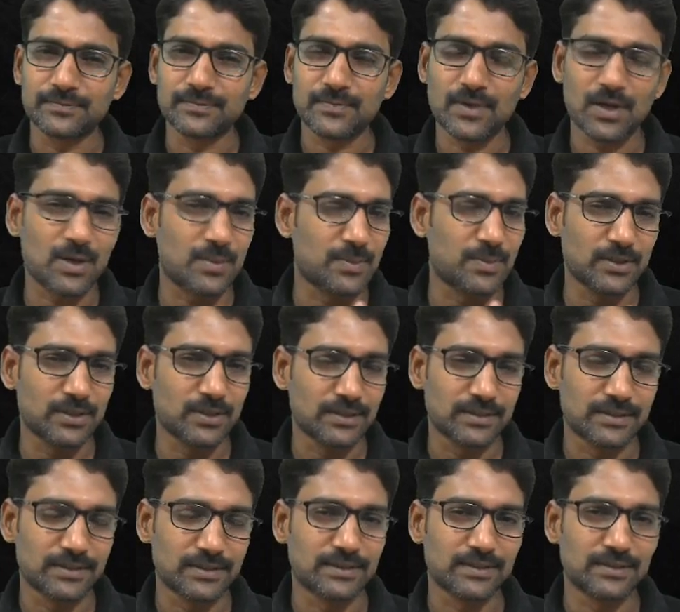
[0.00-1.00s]
Come on.
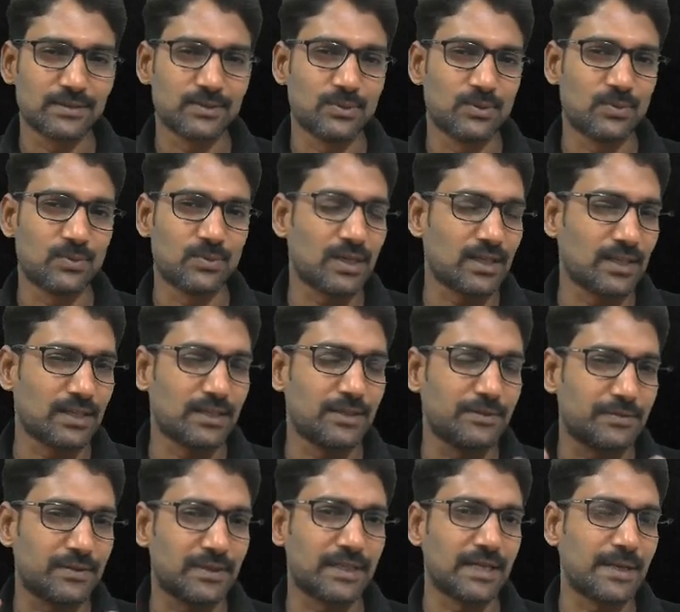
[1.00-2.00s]
What are
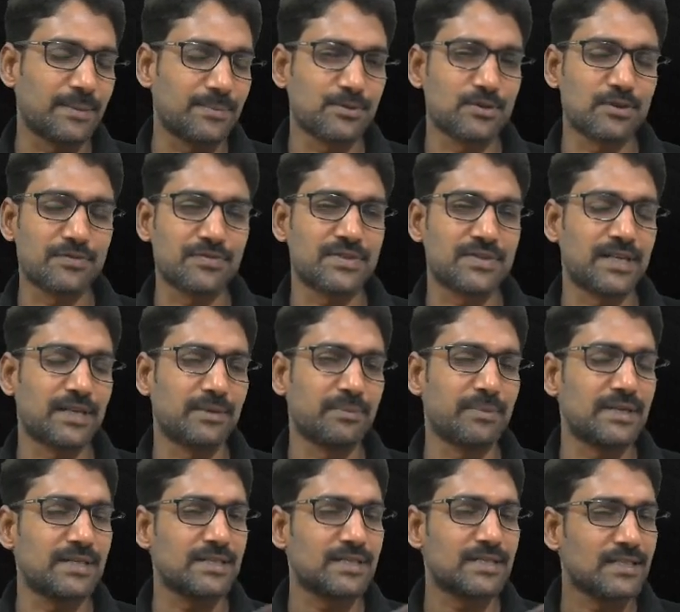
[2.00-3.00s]
different types of
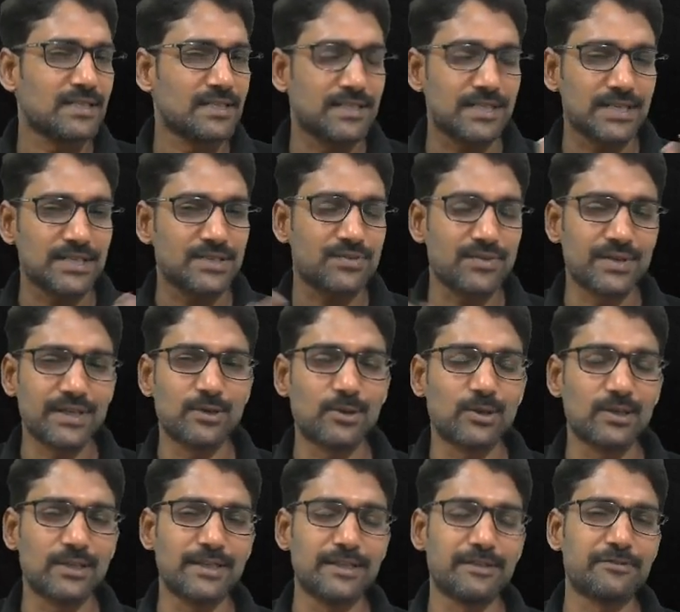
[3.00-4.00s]
statements? Just
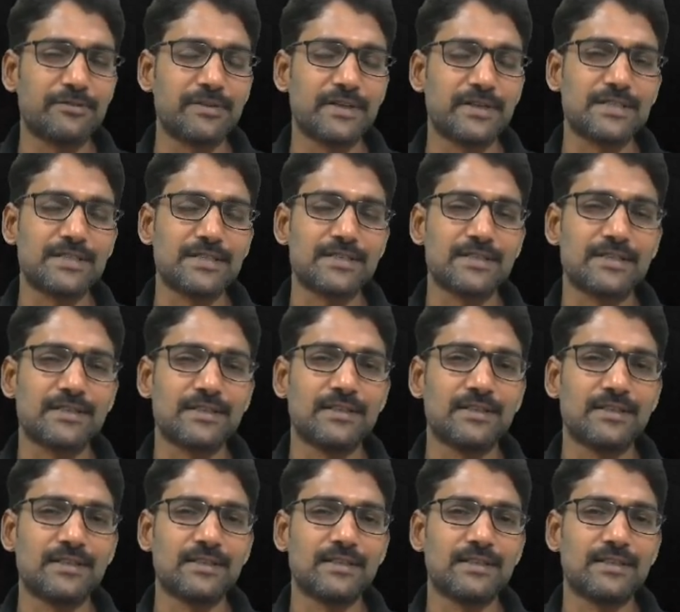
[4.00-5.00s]
recall dear friends.
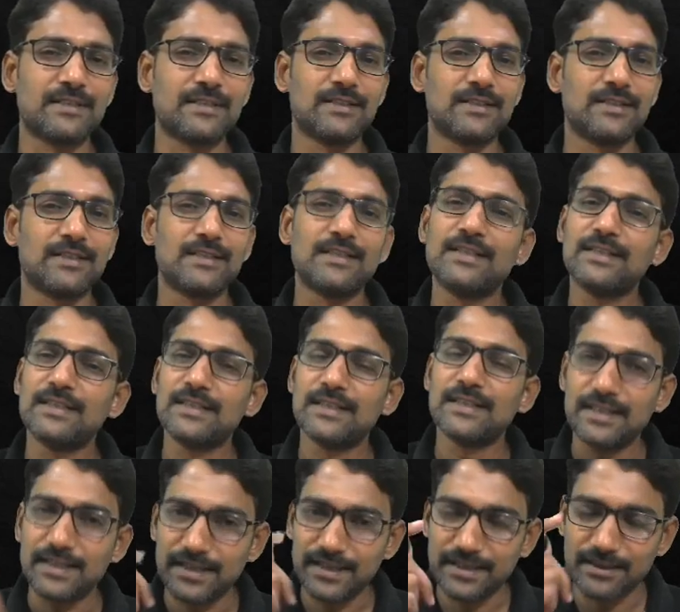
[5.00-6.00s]

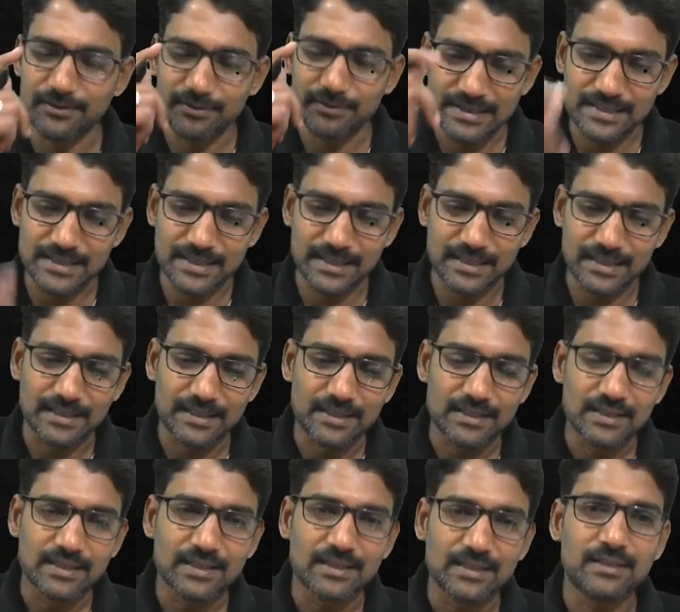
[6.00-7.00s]
Here we see
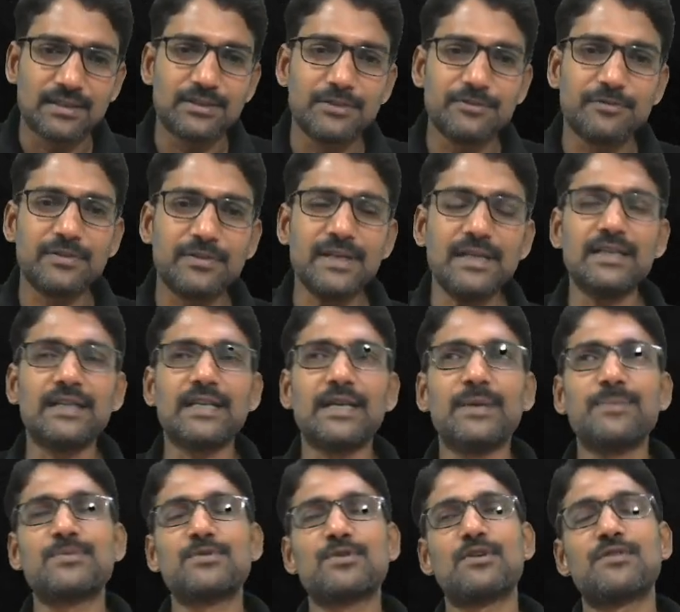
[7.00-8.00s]
the different
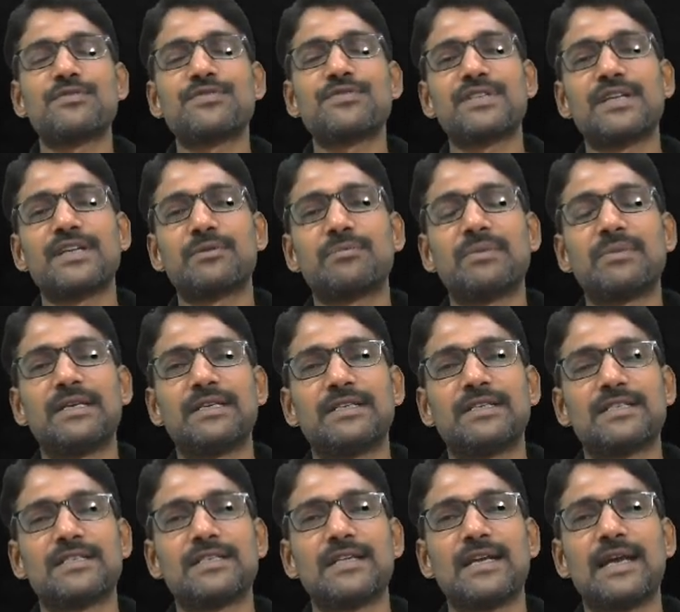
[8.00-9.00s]
types of
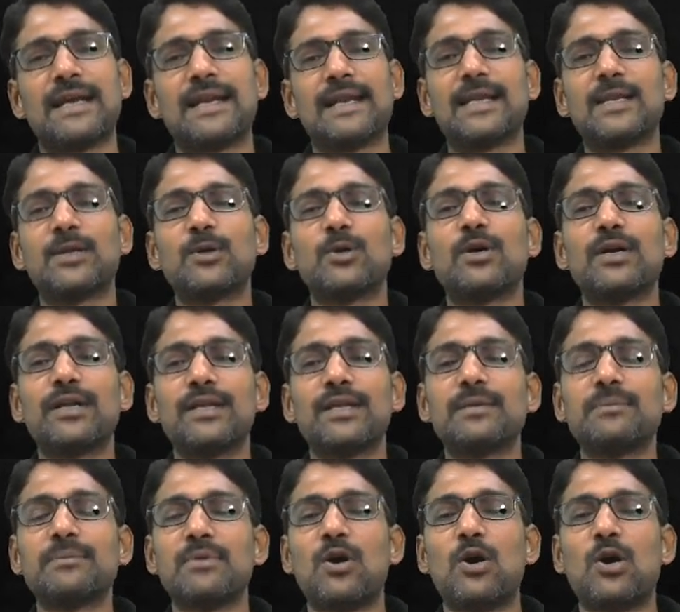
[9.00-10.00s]
statements an
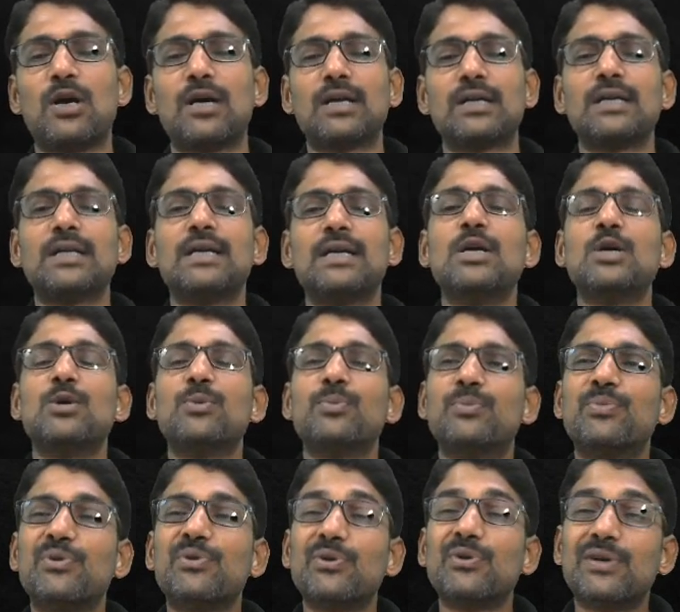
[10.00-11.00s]
algorithm or
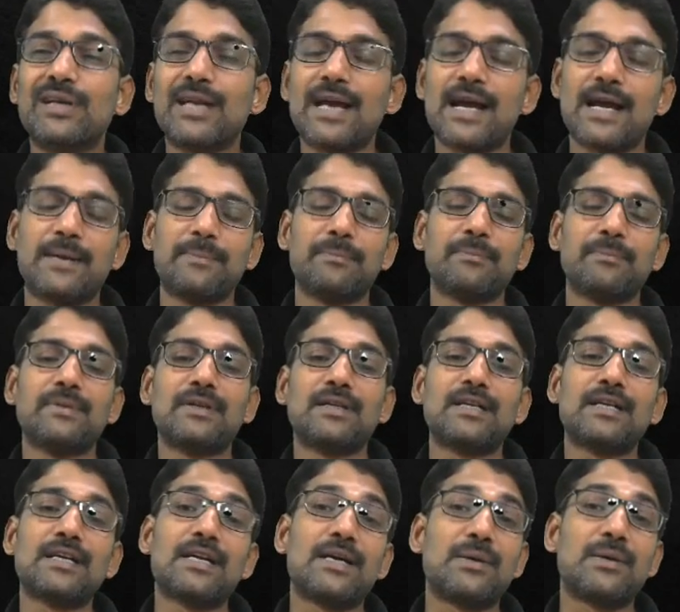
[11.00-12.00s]
program
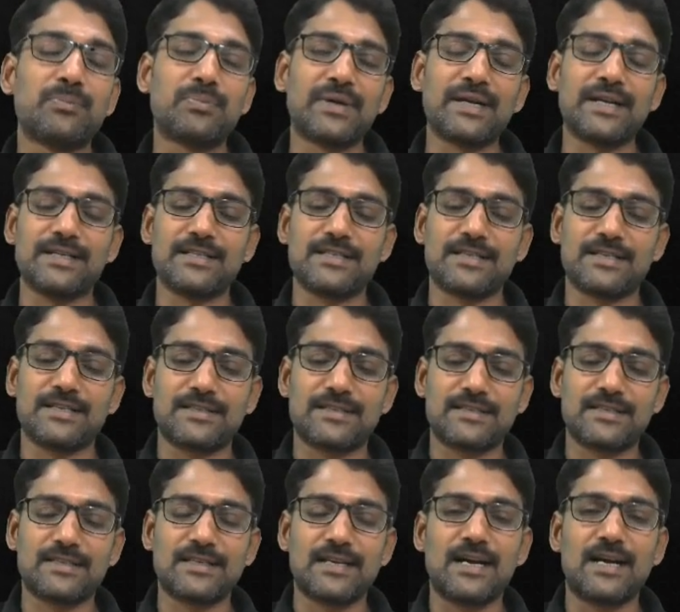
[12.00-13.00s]
comprises
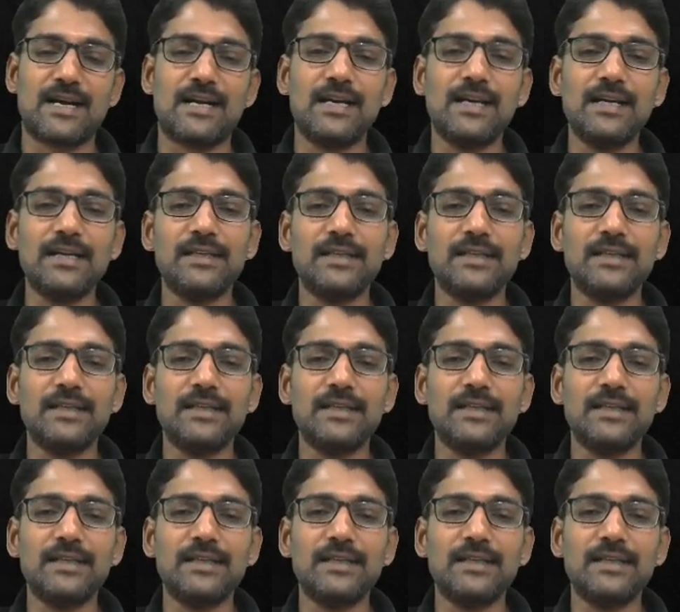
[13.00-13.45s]
are